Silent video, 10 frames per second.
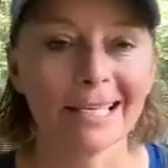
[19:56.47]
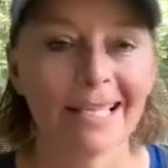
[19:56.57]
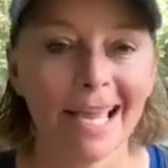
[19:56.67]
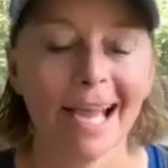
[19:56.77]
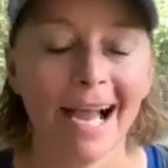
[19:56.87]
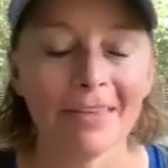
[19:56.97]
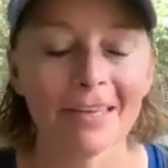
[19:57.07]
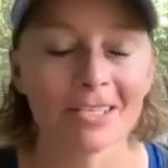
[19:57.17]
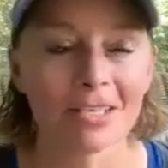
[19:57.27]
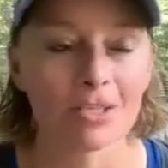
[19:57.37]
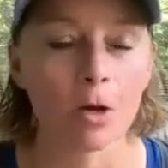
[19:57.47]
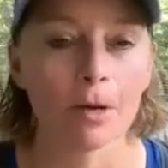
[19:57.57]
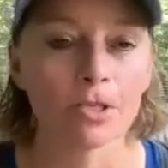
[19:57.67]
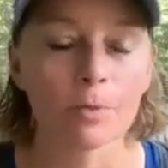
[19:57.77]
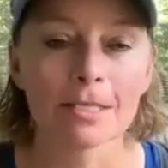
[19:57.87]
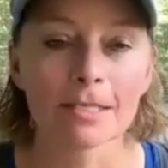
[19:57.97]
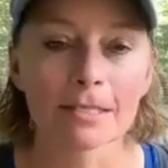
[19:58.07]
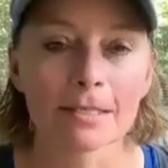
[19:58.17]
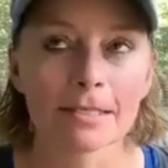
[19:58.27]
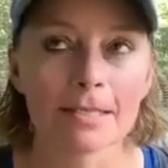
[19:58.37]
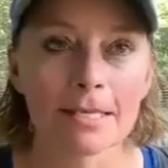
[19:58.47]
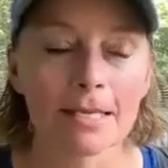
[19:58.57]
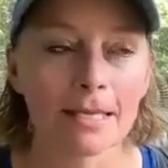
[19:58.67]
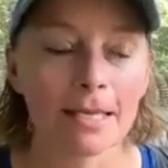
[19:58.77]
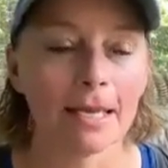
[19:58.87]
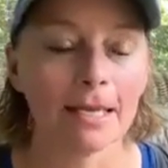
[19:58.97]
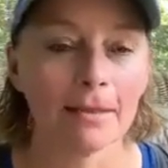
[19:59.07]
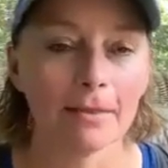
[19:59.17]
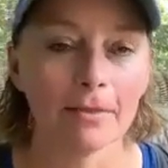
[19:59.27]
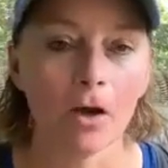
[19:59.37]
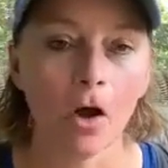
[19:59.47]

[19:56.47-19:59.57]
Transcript: yeah, I think it's just so much we see in the